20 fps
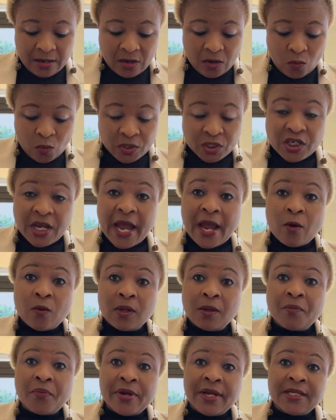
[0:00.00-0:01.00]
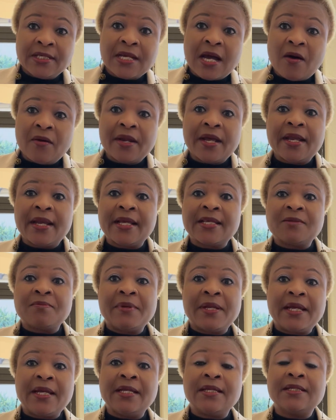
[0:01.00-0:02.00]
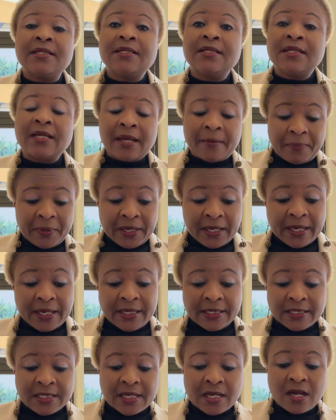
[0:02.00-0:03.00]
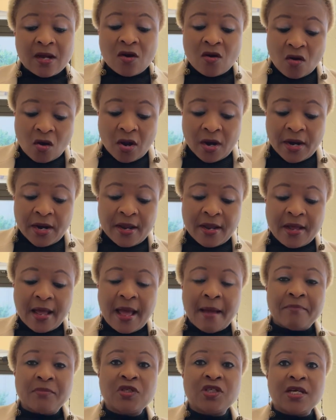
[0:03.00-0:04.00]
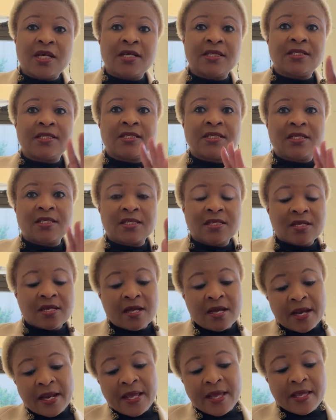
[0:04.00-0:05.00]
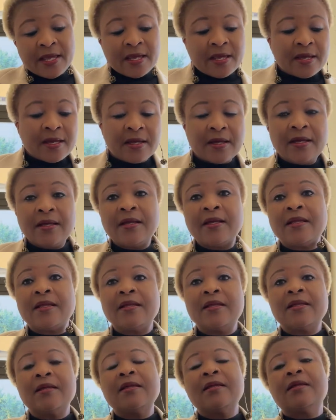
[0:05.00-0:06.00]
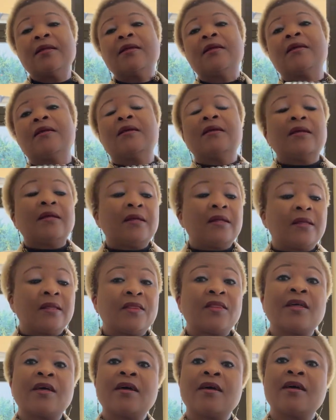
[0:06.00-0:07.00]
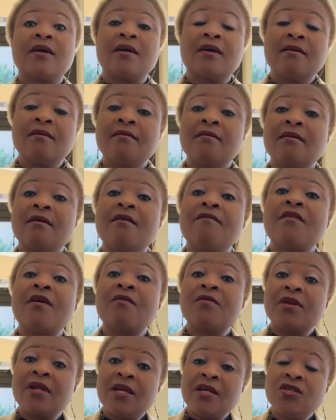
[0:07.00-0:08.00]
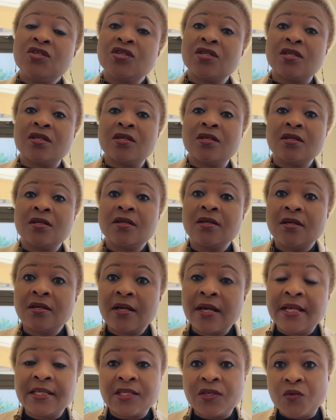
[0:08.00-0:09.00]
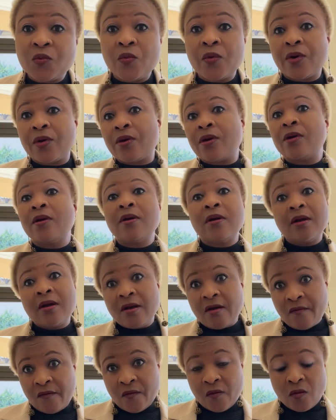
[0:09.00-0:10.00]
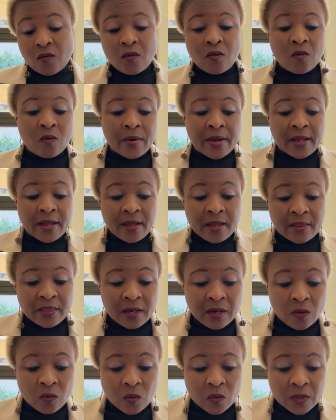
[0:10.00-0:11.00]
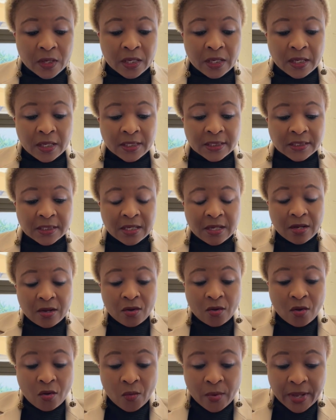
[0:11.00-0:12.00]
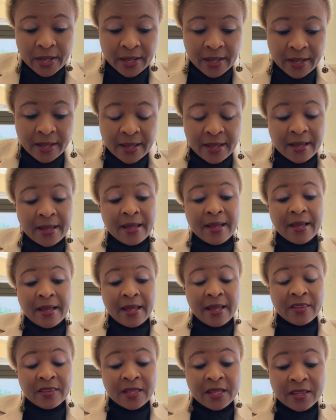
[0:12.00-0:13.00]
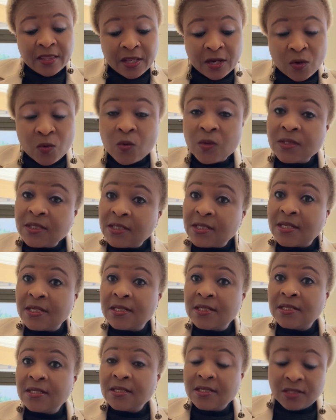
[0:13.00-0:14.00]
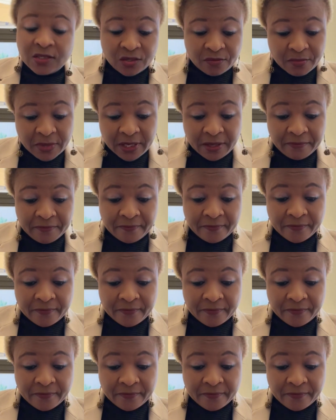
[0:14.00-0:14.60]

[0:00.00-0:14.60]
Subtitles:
which I will break down and explain a bit later on. I'm just laying the foundation, as it were, for where the Lord is going. And then the Lord said to me,